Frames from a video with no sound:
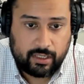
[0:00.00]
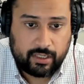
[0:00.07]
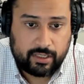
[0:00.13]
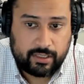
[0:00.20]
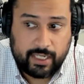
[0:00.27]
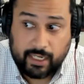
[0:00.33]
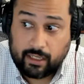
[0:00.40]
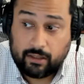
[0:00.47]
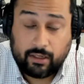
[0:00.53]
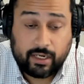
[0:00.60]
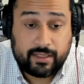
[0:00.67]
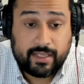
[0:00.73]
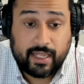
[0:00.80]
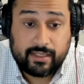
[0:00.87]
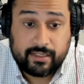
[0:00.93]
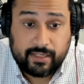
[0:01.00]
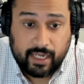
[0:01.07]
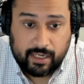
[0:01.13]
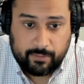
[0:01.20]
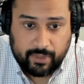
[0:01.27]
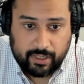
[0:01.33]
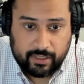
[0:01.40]
Take a look at that
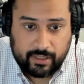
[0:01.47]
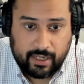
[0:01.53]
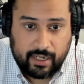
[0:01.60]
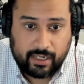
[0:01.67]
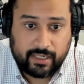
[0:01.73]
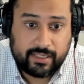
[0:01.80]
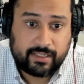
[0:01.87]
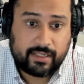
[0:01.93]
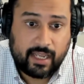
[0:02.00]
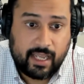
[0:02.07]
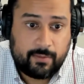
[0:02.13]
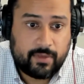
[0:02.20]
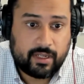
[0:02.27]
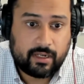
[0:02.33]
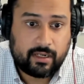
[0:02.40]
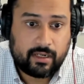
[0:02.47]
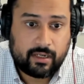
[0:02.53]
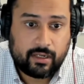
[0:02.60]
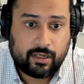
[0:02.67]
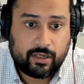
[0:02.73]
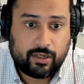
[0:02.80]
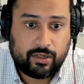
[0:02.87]
statement and
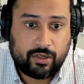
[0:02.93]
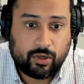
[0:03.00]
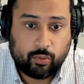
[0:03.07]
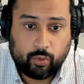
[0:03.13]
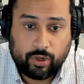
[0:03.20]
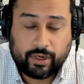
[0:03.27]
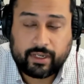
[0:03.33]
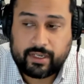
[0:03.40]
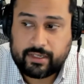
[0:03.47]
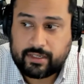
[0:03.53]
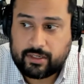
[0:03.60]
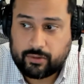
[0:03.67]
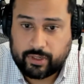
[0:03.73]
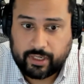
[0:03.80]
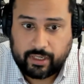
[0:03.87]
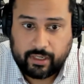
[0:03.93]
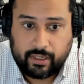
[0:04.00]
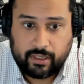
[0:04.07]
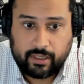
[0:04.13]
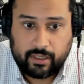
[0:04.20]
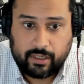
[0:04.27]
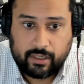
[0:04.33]
examine your work history,
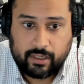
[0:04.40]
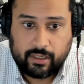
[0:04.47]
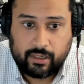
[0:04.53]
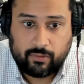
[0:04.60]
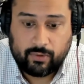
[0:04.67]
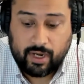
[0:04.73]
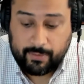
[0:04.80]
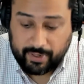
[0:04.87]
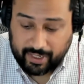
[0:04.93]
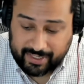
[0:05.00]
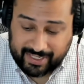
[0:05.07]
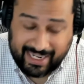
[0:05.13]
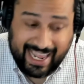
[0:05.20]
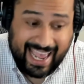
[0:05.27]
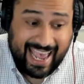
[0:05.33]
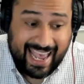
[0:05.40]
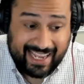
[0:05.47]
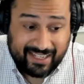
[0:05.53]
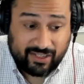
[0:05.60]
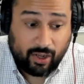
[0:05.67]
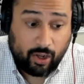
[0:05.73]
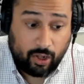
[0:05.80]
right? Because it
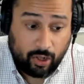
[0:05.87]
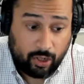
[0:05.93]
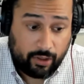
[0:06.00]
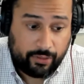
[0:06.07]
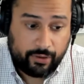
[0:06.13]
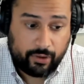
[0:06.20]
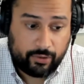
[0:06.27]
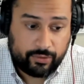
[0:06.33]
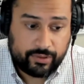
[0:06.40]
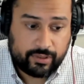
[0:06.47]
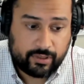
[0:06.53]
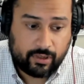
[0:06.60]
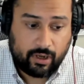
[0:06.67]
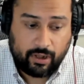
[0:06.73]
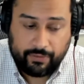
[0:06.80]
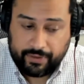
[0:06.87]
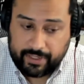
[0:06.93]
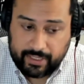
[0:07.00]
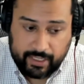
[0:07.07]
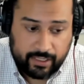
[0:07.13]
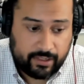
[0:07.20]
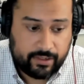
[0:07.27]
has all the
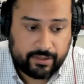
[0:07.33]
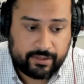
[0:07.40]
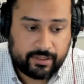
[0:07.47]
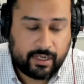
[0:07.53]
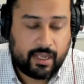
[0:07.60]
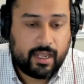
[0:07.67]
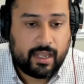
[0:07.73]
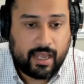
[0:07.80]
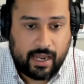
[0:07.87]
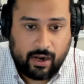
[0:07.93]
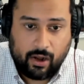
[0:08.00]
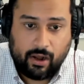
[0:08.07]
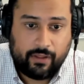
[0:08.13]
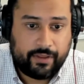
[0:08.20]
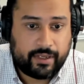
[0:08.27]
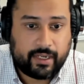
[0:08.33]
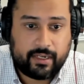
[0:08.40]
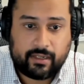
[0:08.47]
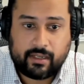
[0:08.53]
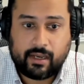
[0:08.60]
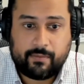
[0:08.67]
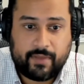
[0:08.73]
years and all the
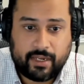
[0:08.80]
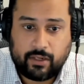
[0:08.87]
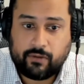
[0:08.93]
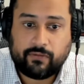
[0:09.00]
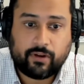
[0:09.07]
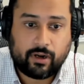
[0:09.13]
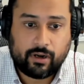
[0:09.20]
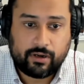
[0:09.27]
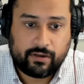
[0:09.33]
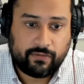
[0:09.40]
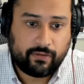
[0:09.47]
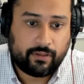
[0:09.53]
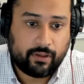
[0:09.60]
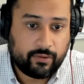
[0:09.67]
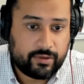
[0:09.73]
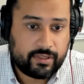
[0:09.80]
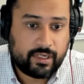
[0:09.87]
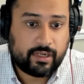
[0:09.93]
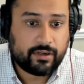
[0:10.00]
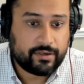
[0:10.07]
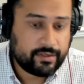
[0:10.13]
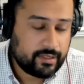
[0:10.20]
income that you've earned for those
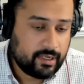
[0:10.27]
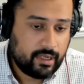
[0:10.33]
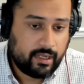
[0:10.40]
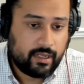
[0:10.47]
years.